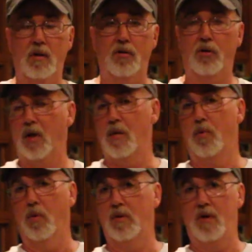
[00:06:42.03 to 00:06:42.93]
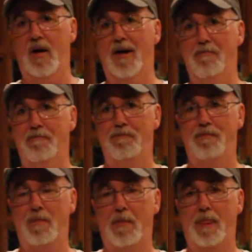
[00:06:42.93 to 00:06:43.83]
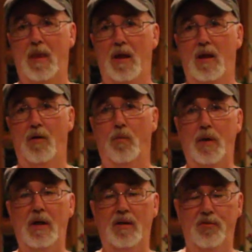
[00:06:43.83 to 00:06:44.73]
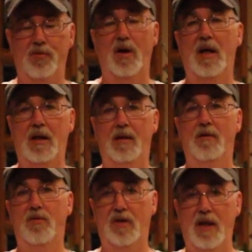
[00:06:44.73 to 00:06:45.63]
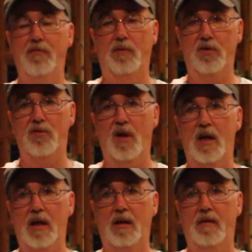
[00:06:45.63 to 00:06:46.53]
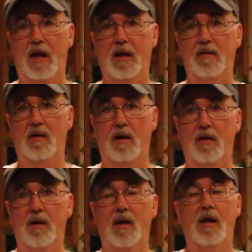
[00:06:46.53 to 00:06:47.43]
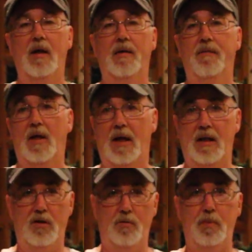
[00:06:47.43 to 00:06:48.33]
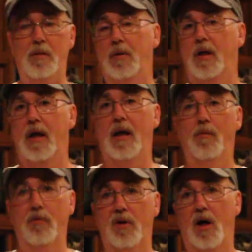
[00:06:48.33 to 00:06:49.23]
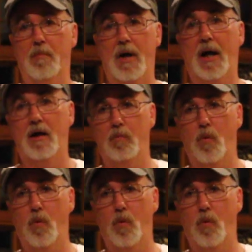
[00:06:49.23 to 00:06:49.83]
So at that point in time, we can say safely say that uh, that his PPK was not a backup